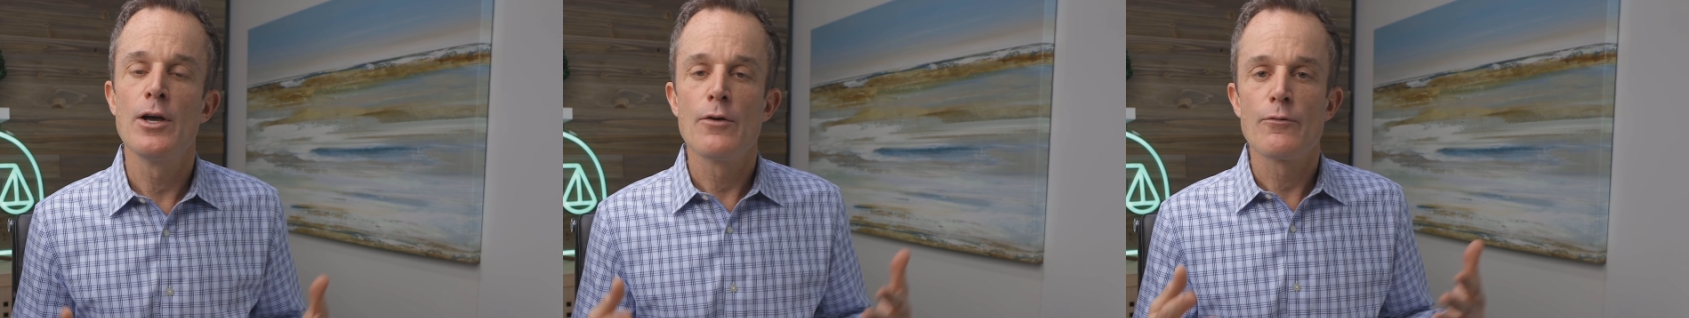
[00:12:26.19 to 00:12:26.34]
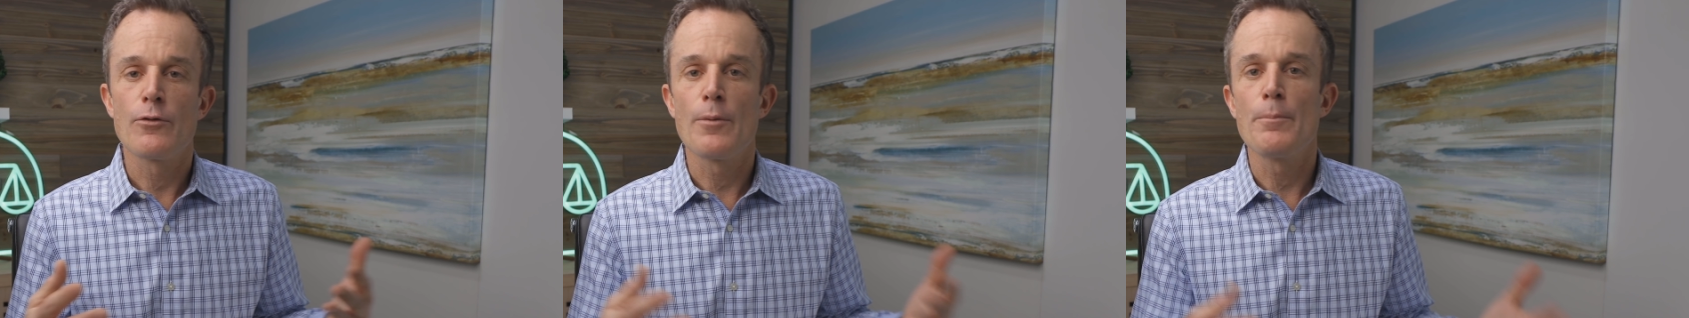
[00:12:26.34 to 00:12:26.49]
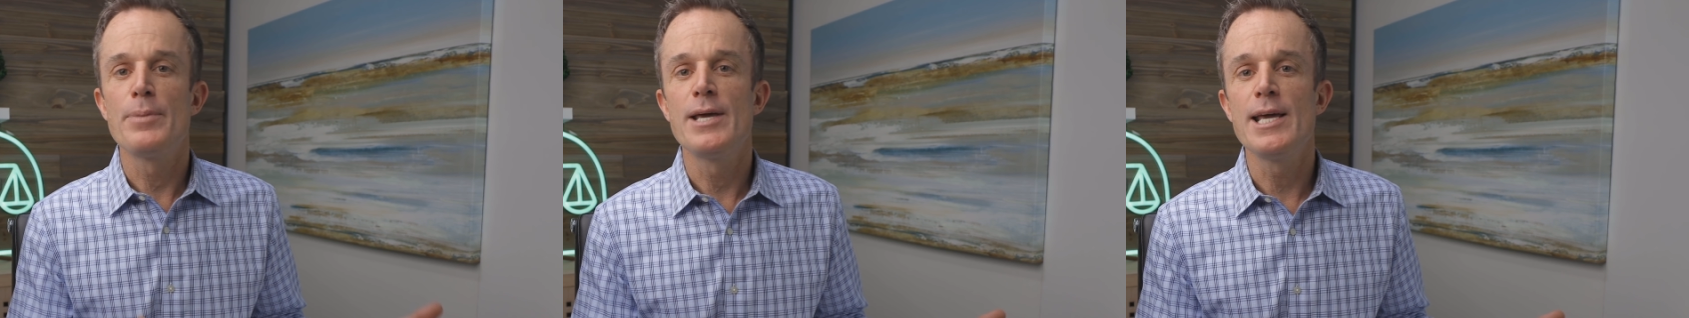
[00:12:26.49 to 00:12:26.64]

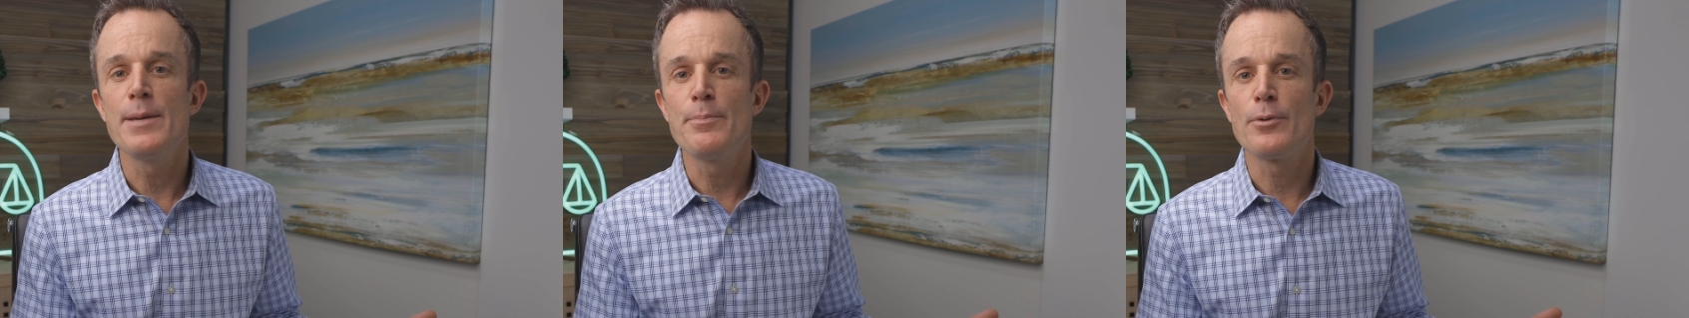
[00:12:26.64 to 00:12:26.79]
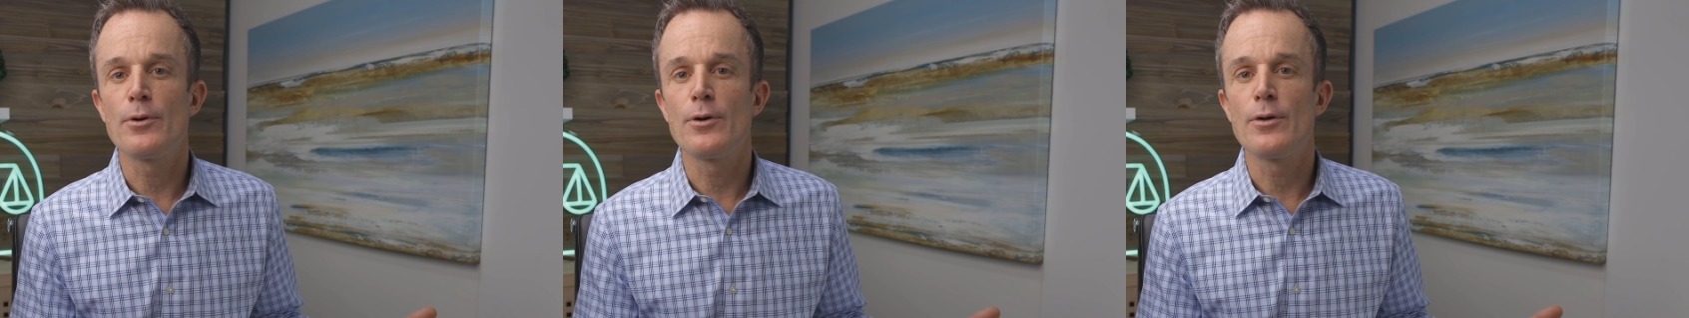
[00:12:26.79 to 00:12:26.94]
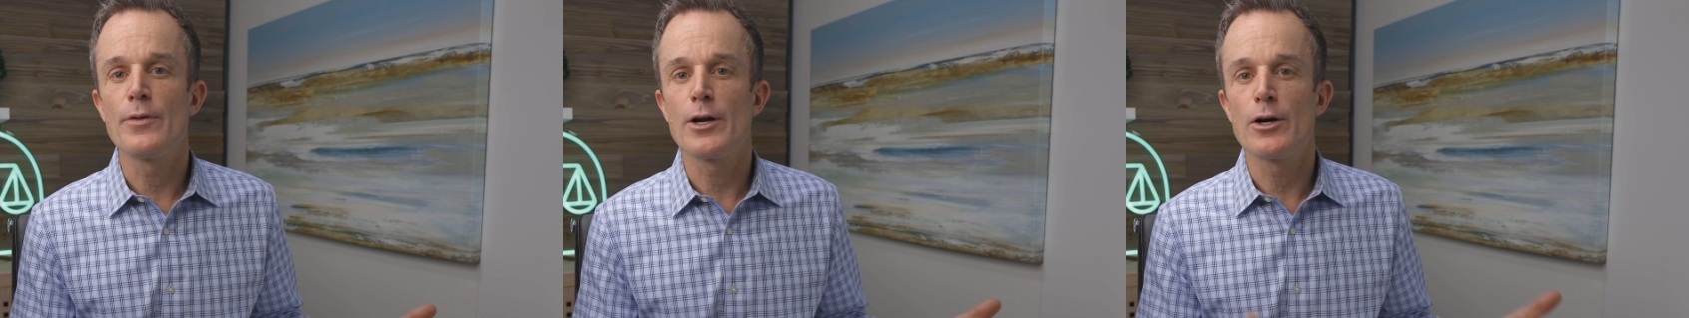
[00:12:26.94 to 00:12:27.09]
from
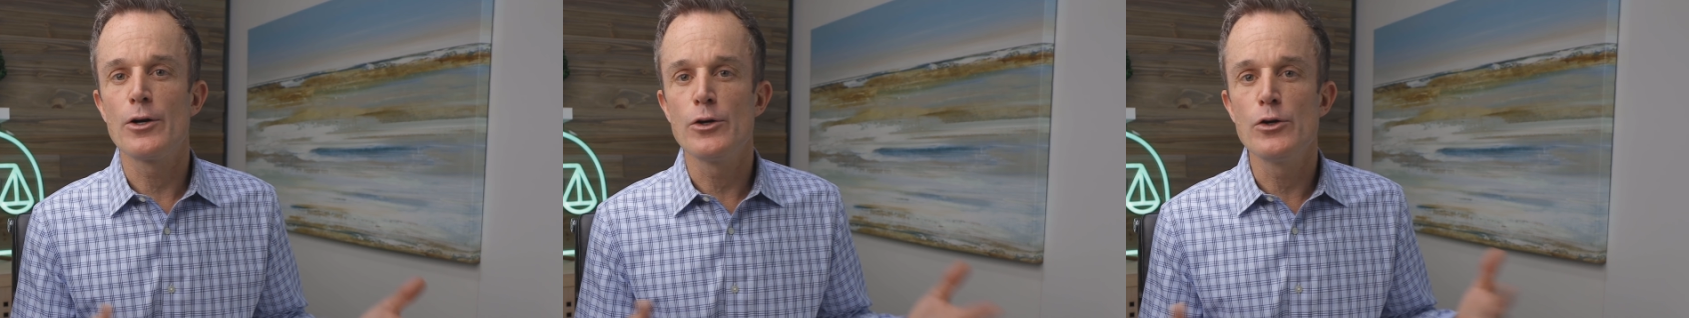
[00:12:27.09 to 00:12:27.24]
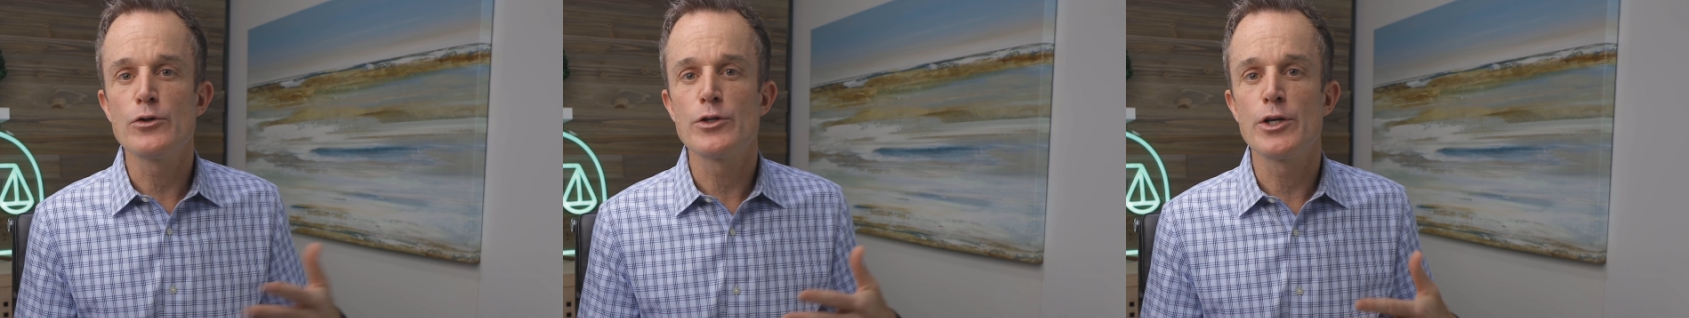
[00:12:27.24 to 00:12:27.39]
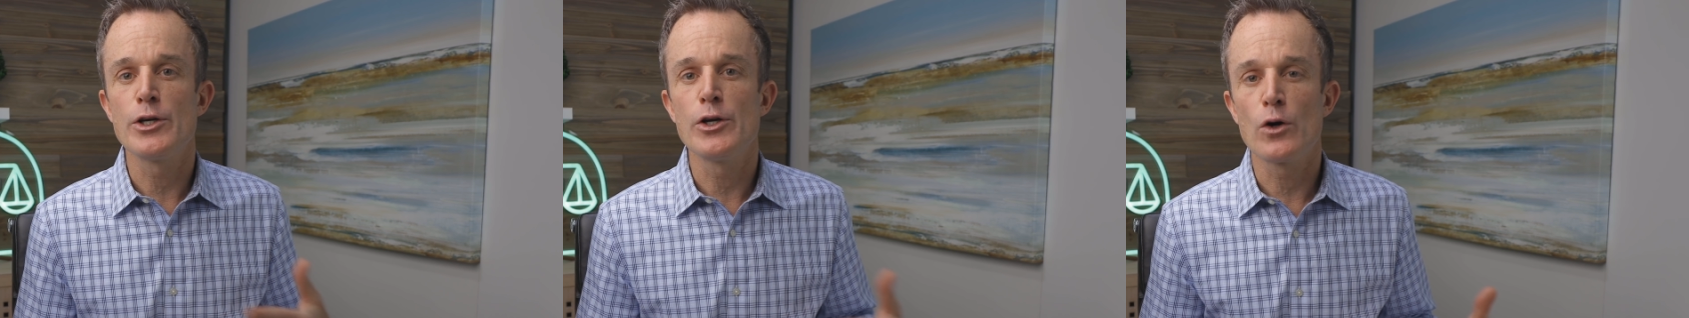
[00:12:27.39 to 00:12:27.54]
people that are
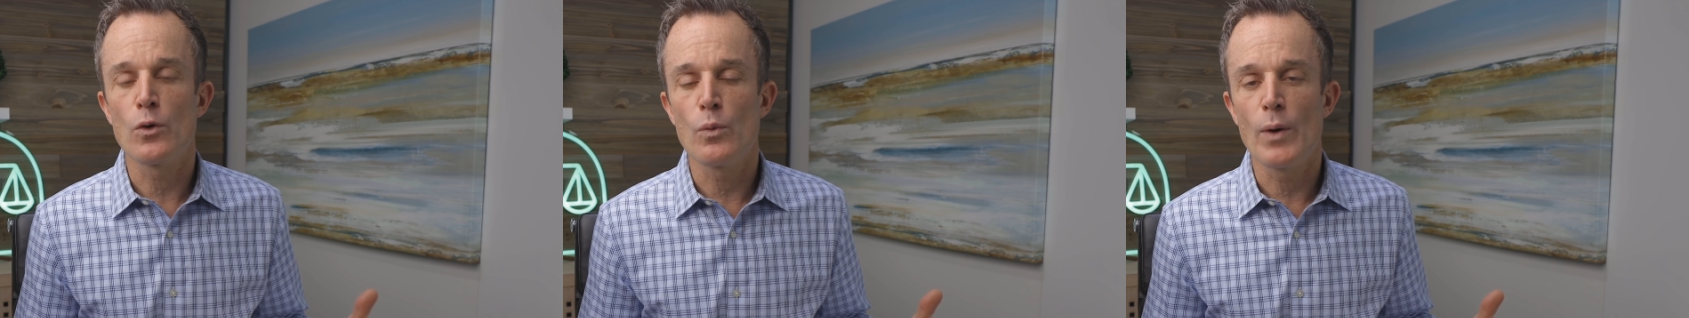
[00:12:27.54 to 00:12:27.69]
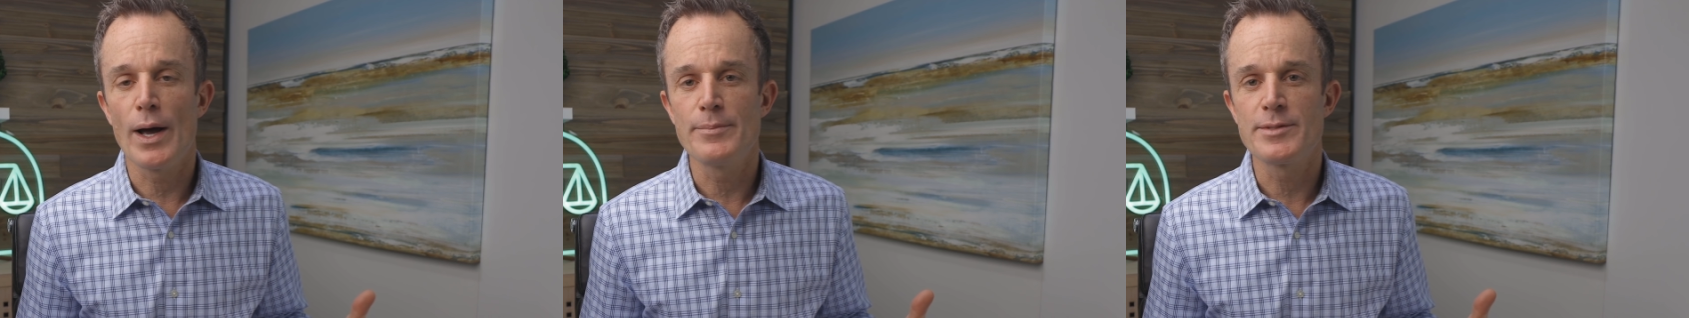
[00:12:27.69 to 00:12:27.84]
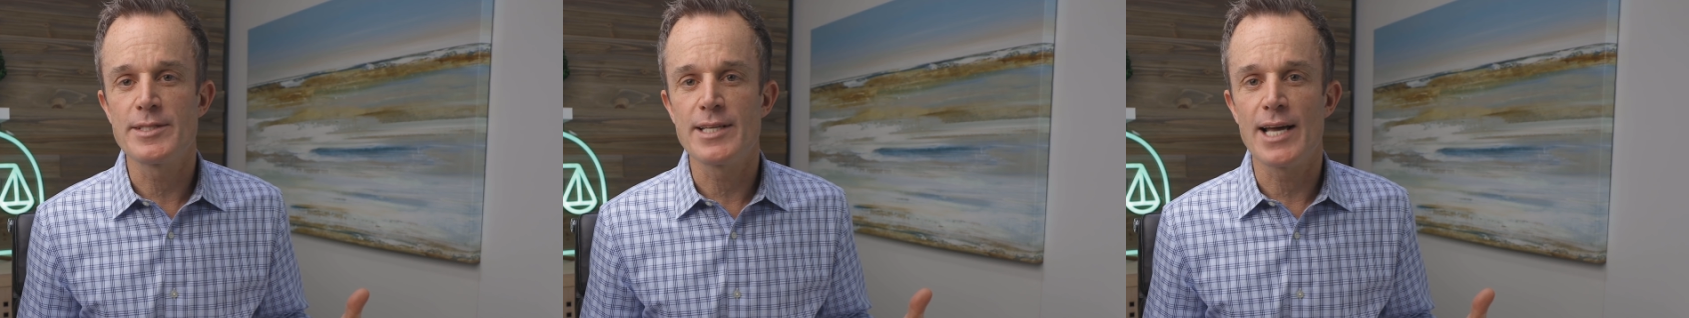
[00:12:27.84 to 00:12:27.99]
using your
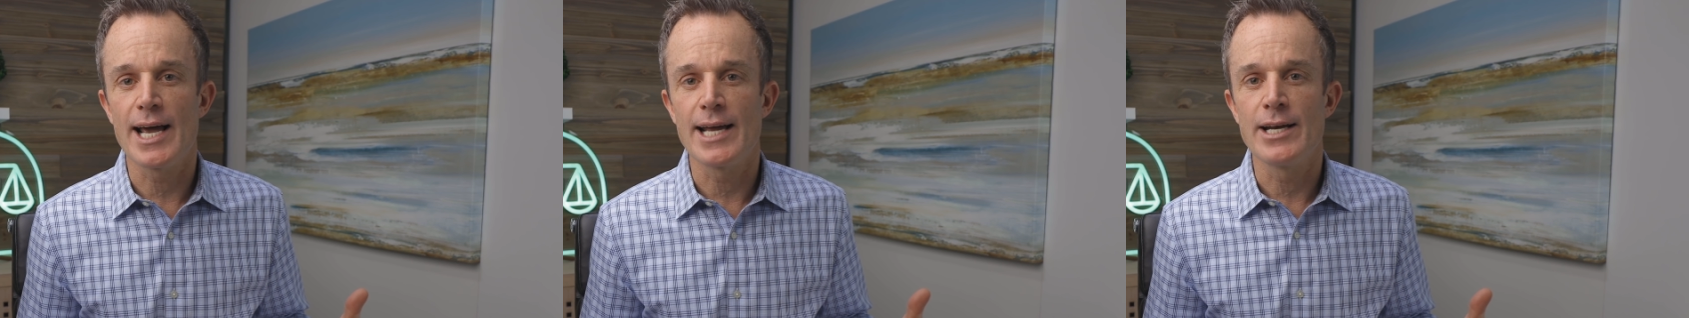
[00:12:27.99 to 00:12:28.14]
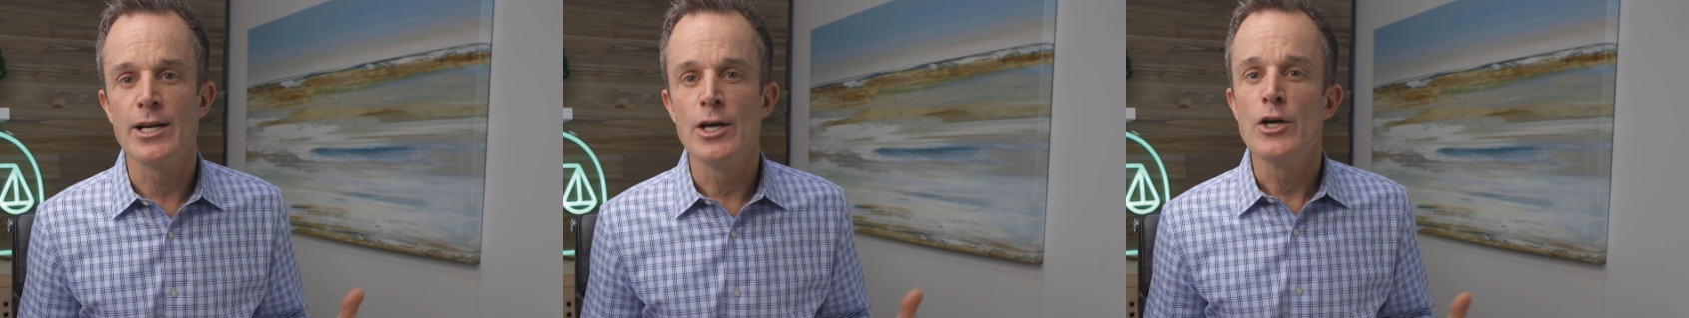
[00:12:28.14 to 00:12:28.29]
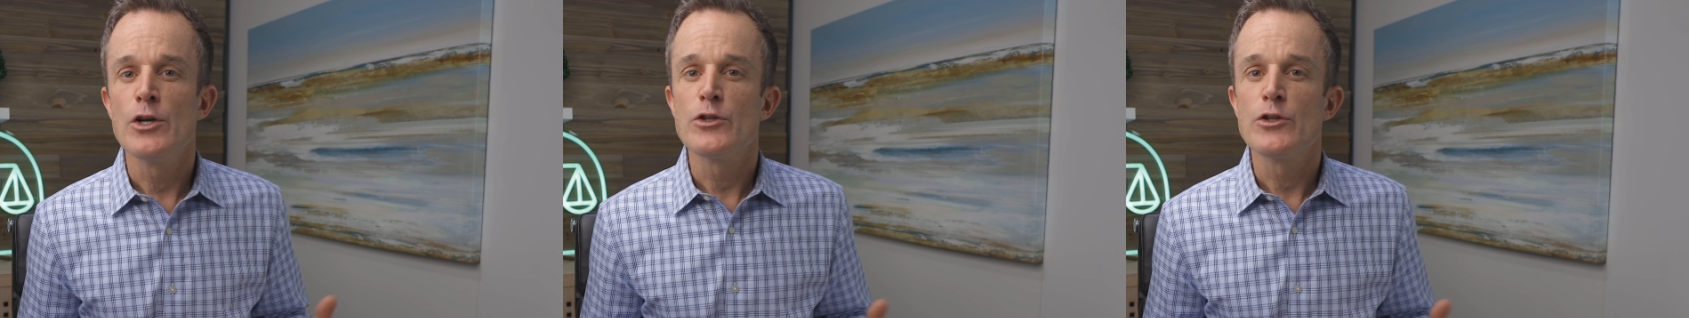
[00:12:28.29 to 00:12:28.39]
website.